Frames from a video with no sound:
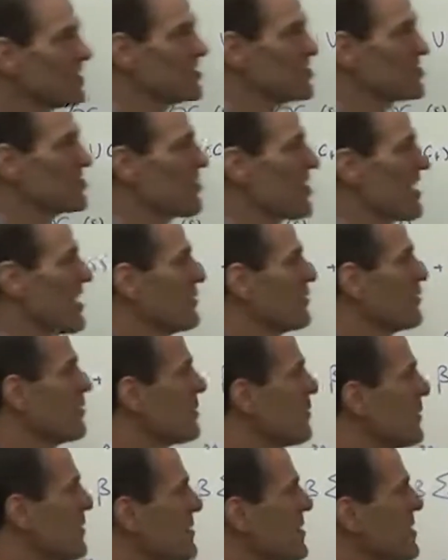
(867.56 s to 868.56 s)
constraint, what
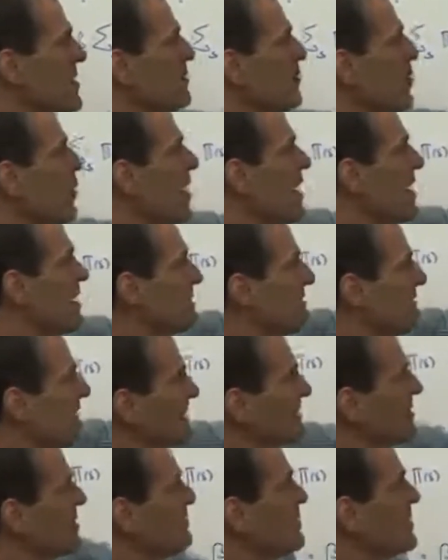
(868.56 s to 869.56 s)
do we mean? Why is
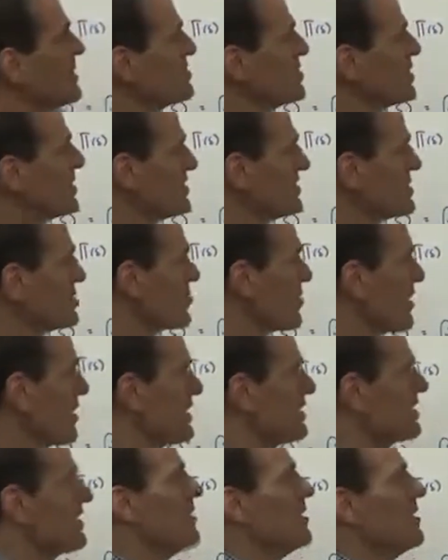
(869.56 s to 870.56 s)
that the budget
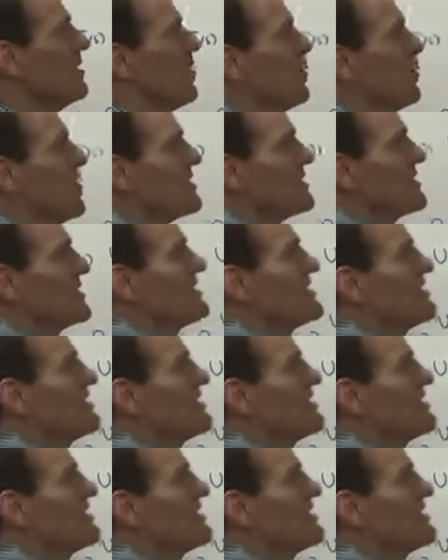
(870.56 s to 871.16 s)
constraint? Why does the